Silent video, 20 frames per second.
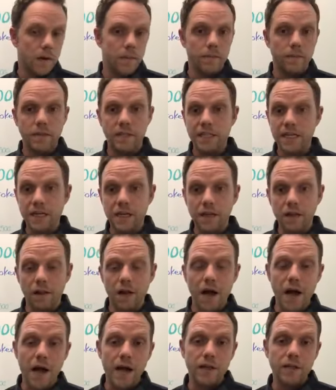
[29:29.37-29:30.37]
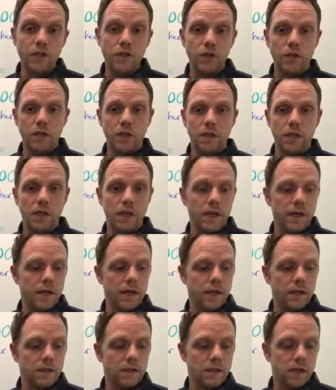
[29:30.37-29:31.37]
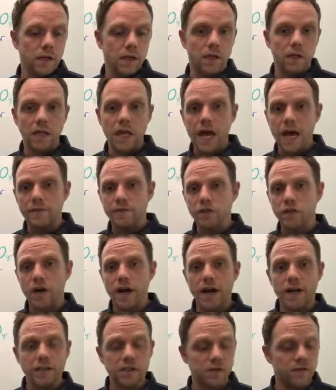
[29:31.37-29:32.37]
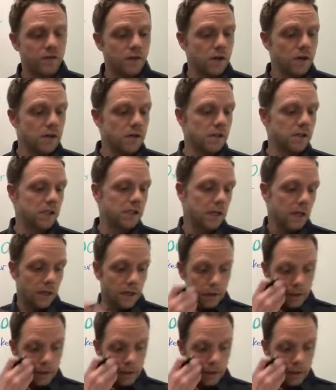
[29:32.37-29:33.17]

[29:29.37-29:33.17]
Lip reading: declines, you can get live transfers,